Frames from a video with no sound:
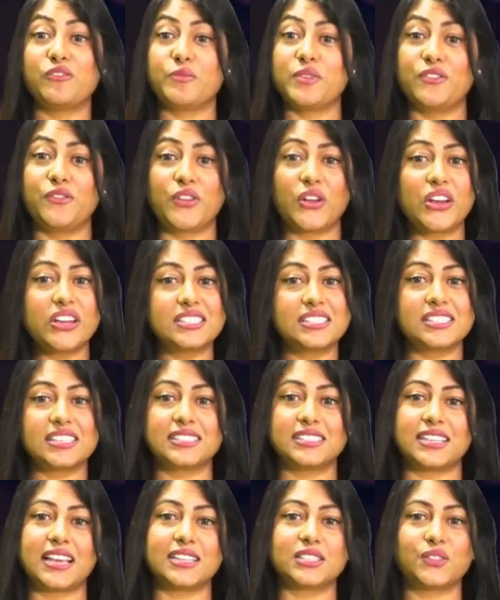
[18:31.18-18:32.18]
have been very
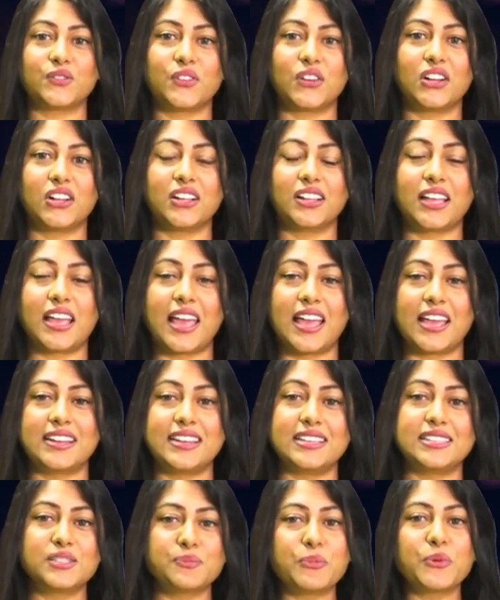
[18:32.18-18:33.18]
successful and
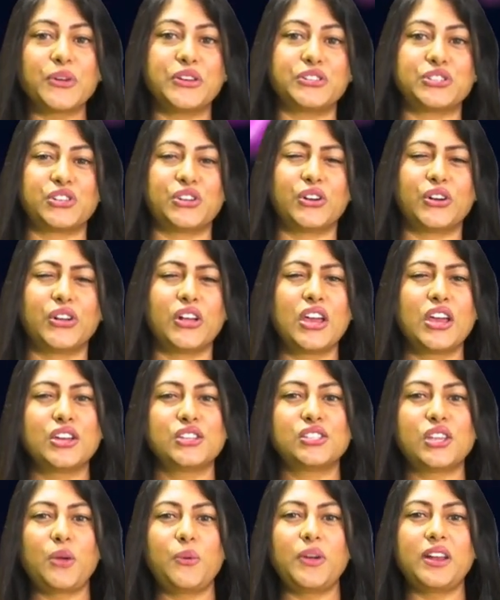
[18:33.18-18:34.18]
inspirational.
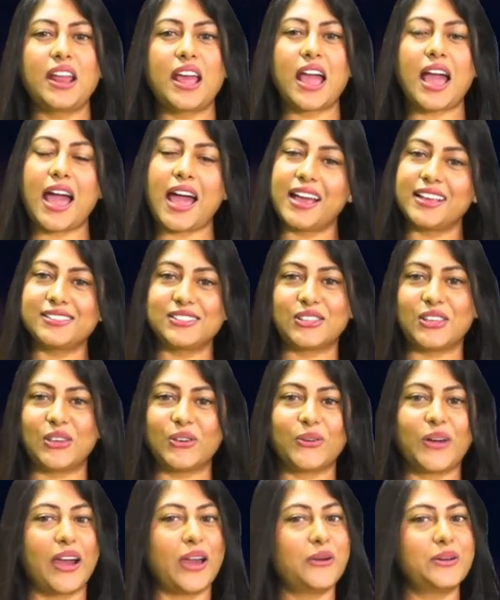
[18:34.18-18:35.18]
So I want to ask
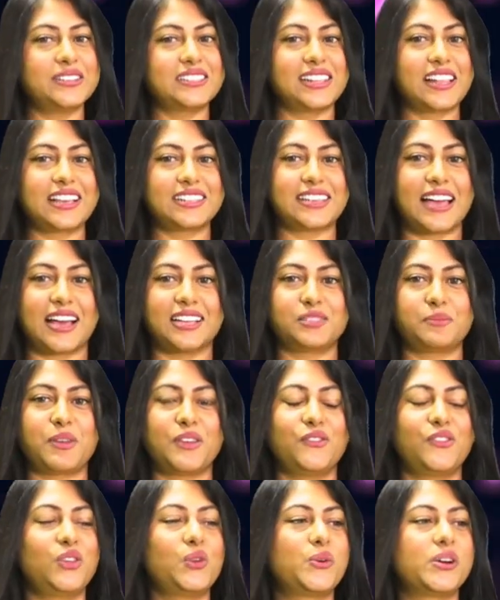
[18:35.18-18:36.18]
you, I always like to ask
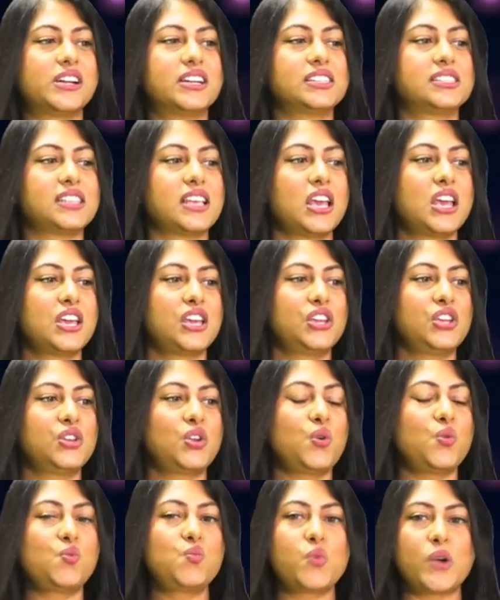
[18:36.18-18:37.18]
my viewers, you
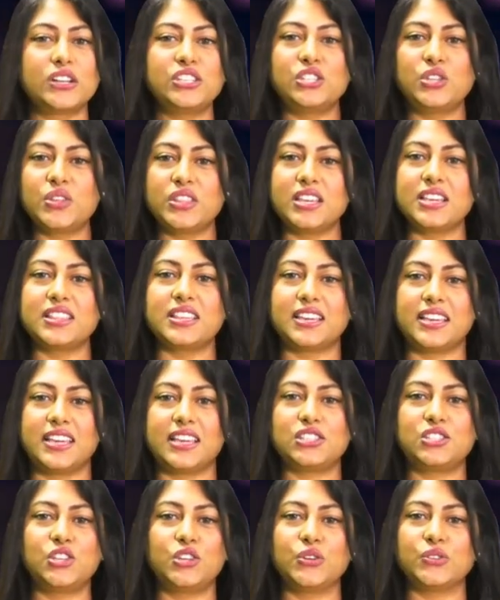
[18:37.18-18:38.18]
know, what do you think the
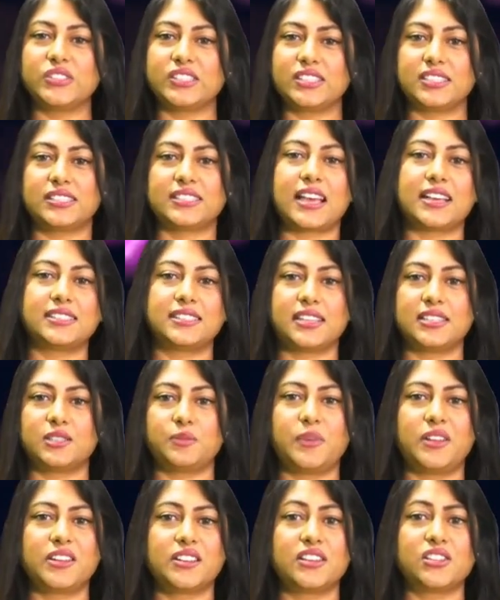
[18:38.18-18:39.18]
key to your success has
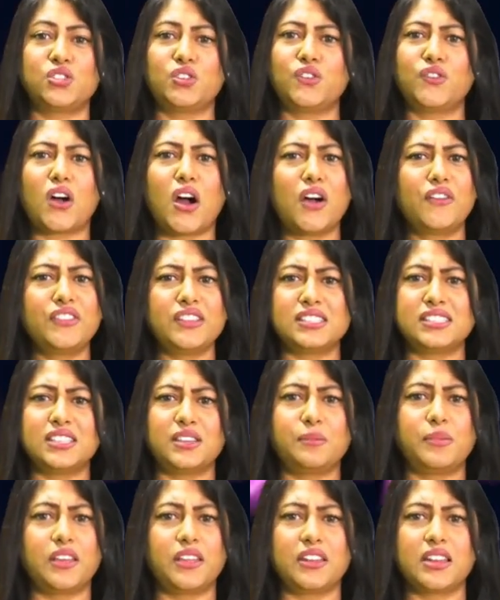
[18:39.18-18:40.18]
been because you've
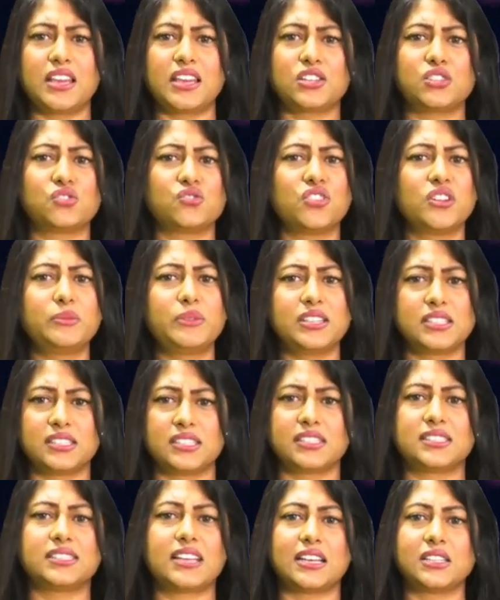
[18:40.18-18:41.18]
obviously been extremely
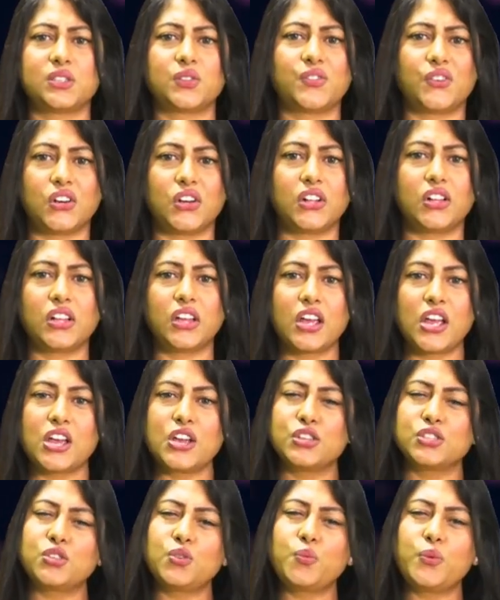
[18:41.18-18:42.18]
successful.
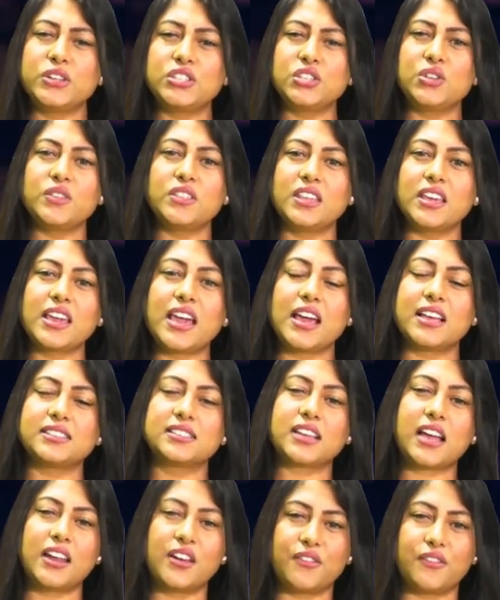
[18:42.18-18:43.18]
So what do you think has
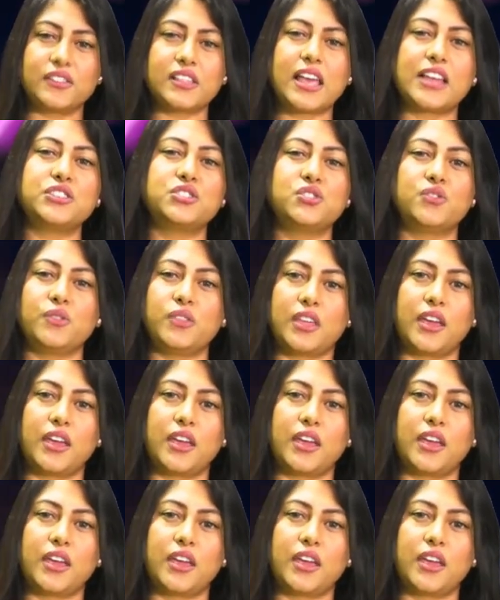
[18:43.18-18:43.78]
kind of led you